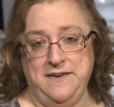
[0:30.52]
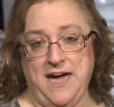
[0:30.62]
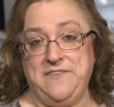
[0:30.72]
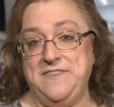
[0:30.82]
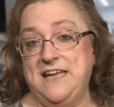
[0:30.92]

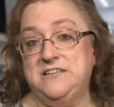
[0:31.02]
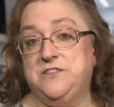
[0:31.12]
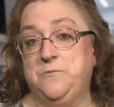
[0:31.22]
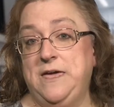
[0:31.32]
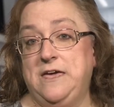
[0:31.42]
At the end of
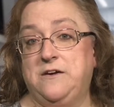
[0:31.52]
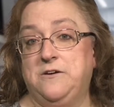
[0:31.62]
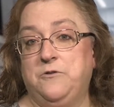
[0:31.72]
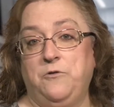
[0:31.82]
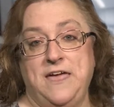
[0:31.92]
the week
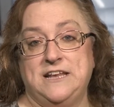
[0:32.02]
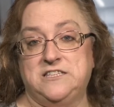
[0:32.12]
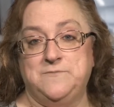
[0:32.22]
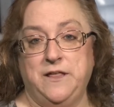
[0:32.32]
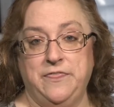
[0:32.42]
or the end of
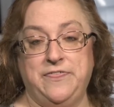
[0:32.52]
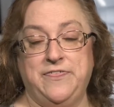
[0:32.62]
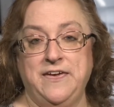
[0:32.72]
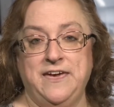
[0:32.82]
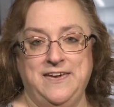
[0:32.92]
the month,
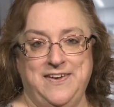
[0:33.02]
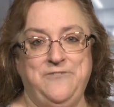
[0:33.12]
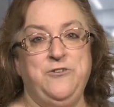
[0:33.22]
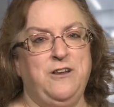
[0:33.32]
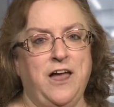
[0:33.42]

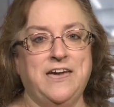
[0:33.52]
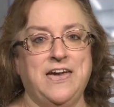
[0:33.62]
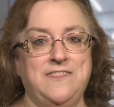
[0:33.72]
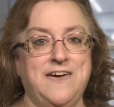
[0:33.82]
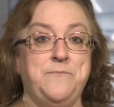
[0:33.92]
if you're
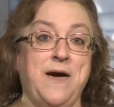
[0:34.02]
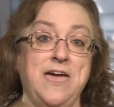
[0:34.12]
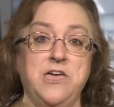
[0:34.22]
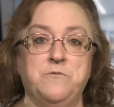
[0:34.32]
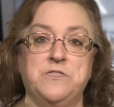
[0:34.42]
lucky, they pay
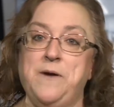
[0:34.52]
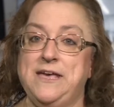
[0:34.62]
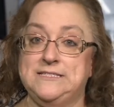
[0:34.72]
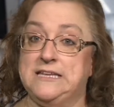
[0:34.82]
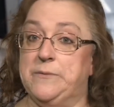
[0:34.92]
you with a
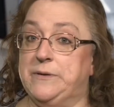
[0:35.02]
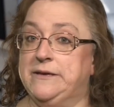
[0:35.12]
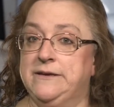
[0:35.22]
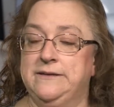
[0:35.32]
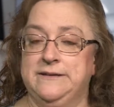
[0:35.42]
payslip.
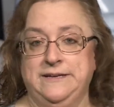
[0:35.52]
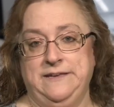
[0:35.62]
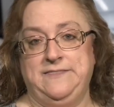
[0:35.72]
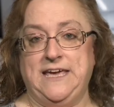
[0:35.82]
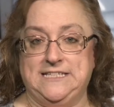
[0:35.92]

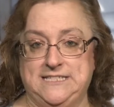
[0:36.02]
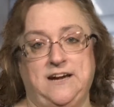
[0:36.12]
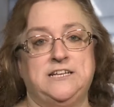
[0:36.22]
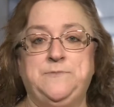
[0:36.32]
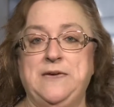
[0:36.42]
They
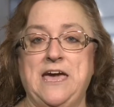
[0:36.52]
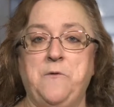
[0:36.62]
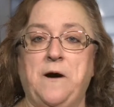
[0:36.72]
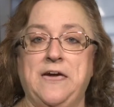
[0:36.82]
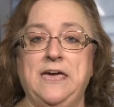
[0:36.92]
deduct
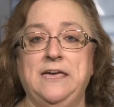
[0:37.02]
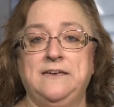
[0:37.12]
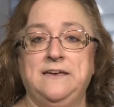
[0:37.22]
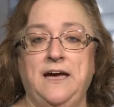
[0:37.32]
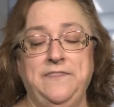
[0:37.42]
PAYE
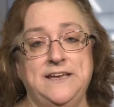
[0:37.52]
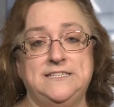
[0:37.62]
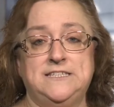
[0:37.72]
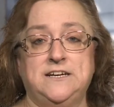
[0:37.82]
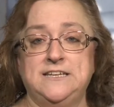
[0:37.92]
and they
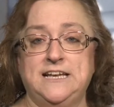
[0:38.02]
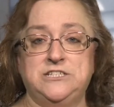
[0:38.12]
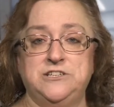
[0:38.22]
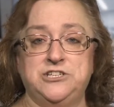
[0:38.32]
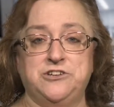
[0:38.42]
deduct
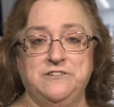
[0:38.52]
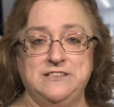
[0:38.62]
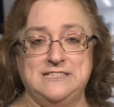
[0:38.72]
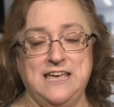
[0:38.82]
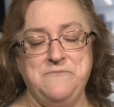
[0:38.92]
national
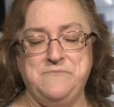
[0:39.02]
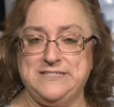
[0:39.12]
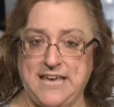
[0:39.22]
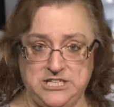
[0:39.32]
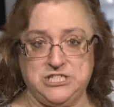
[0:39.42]
insurance, and
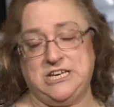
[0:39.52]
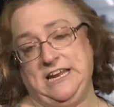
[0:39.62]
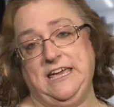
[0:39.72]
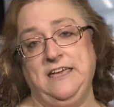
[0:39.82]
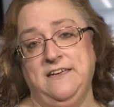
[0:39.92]

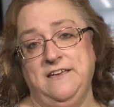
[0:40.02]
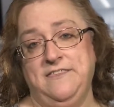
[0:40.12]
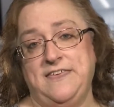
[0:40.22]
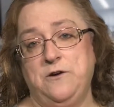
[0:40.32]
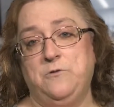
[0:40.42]
potentially
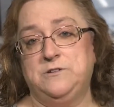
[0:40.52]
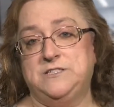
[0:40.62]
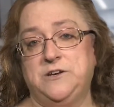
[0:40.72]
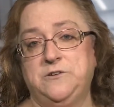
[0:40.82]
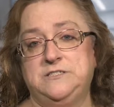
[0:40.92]
they
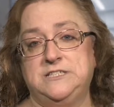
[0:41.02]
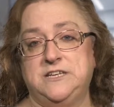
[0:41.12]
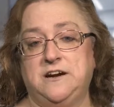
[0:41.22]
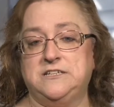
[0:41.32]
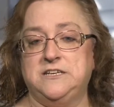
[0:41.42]
also
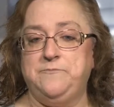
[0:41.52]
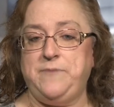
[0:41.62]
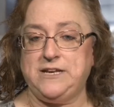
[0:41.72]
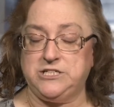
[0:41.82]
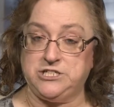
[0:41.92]
deduct
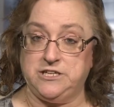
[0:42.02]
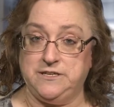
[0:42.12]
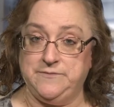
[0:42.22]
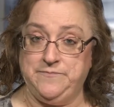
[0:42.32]
pension.